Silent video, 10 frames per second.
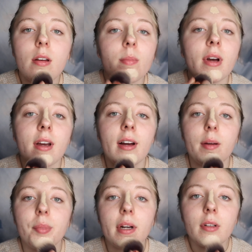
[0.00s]
my
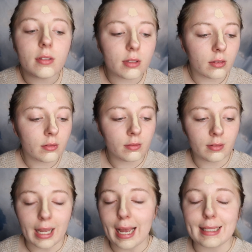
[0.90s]
eyebrows,
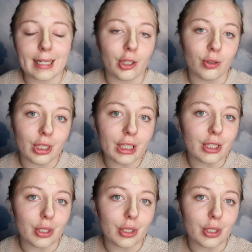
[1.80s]
as I usually